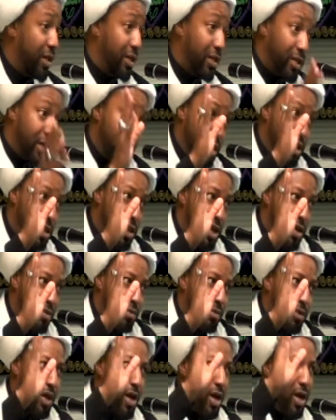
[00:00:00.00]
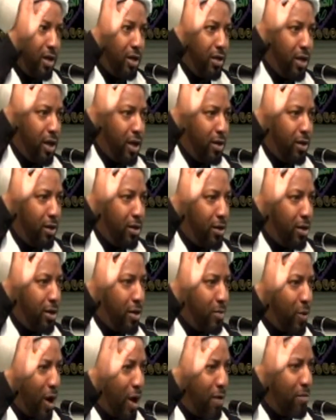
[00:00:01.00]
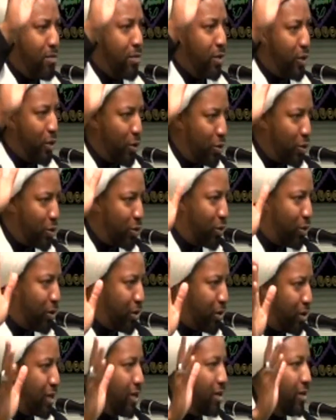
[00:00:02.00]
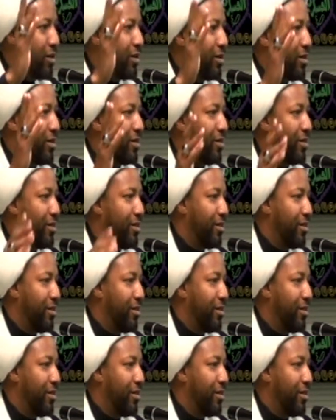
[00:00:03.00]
But they claimed, La ilaha illallah Muhammad Rasulullah.